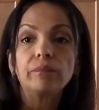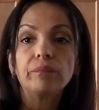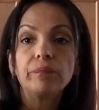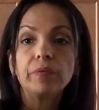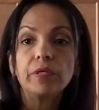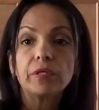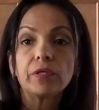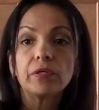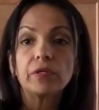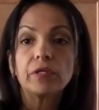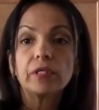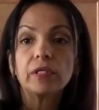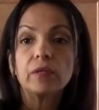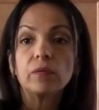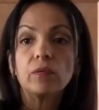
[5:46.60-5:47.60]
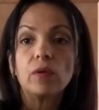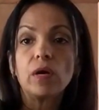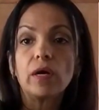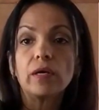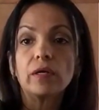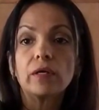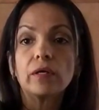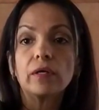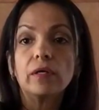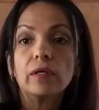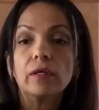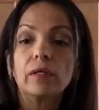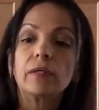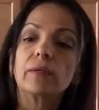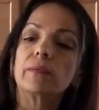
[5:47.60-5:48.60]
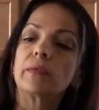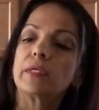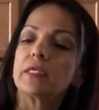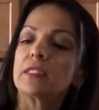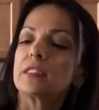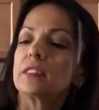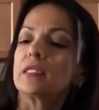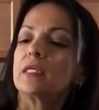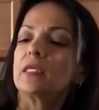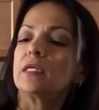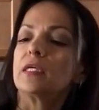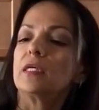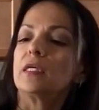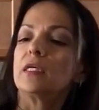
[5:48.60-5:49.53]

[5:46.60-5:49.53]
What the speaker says: pure coconut water, what is it?